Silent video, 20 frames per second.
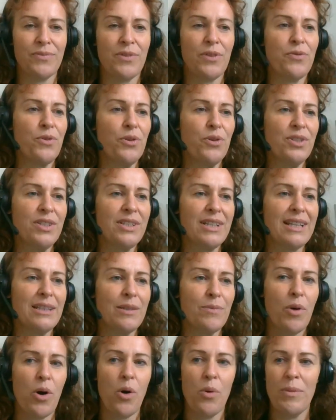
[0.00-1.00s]
Of course, at
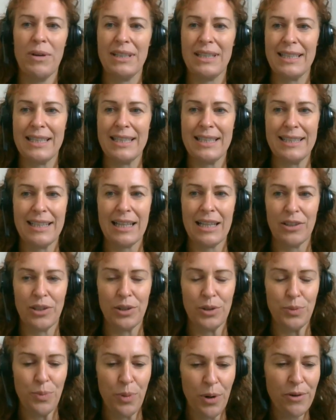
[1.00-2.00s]
the moment, it is still
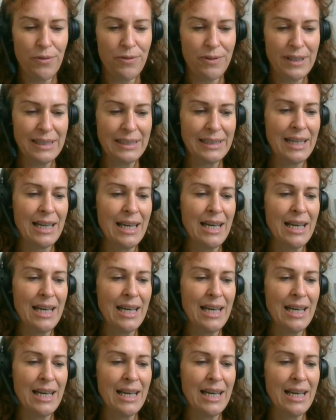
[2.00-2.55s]
not perfect,